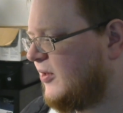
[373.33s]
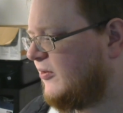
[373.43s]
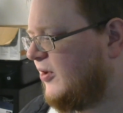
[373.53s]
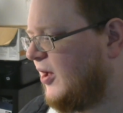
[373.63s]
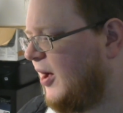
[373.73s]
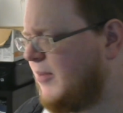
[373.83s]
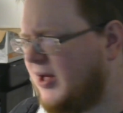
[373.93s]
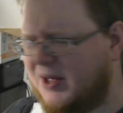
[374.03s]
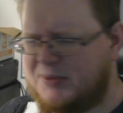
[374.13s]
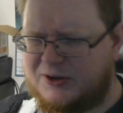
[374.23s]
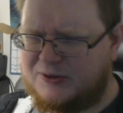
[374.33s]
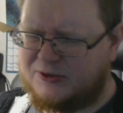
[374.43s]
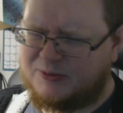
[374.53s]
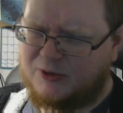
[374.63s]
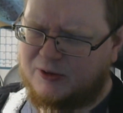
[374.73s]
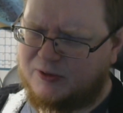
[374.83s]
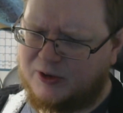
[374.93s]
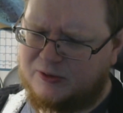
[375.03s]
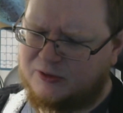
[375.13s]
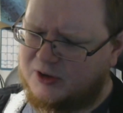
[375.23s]
Yeah, I might do some more of
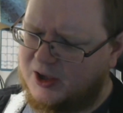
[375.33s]
those.